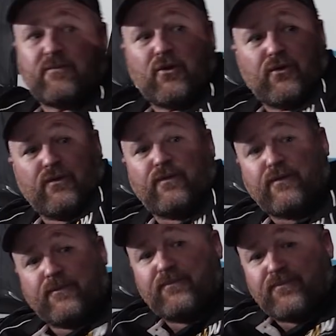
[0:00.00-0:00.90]
move.
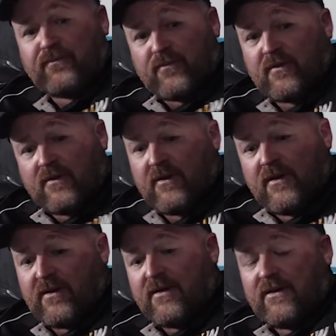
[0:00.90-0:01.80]

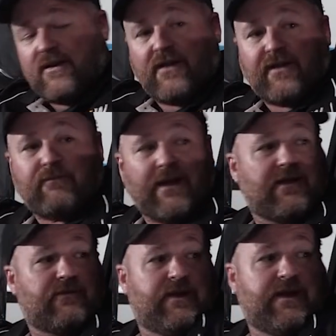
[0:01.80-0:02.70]
You know, they
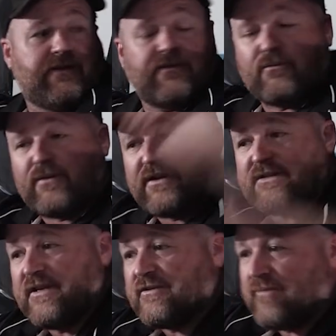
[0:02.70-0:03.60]
rattle around, the rear
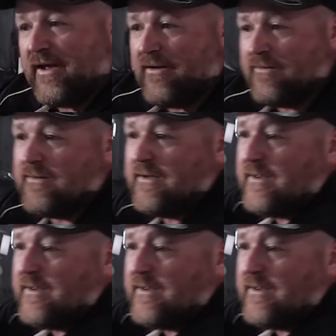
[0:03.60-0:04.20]
seats rattle.